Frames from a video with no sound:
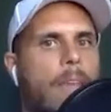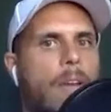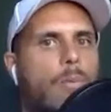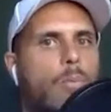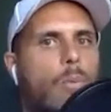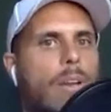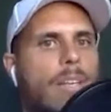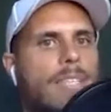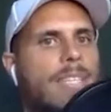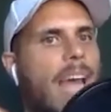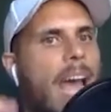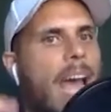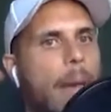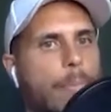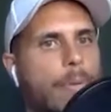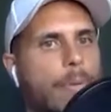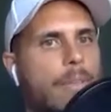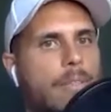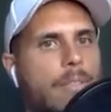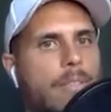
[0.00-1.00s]
What has
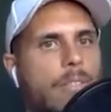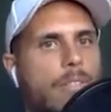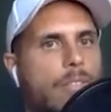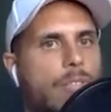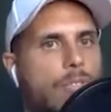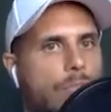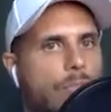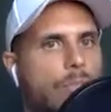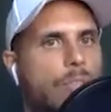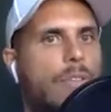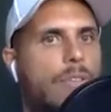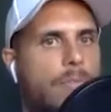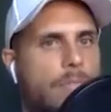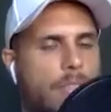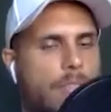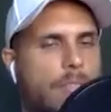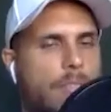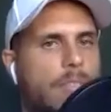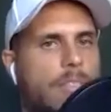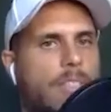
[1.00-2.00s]
happened through
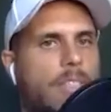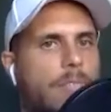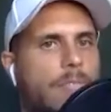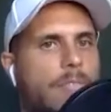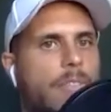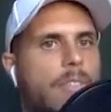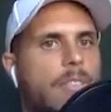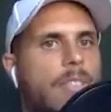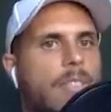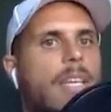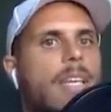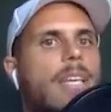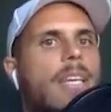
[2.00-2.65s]
universal suffrage